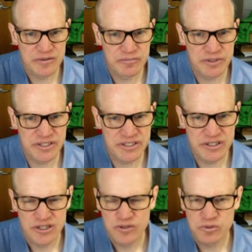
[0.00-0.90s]
B,
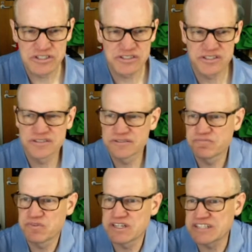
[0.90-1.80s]
which is
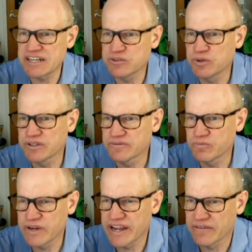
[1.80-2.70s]
exactly what
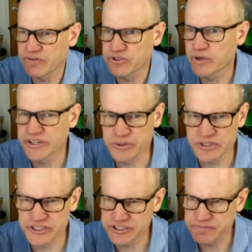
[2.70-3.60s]
we have with regular
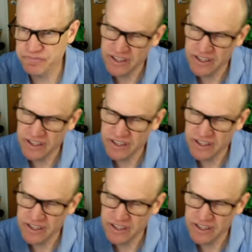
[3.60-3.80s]
addition.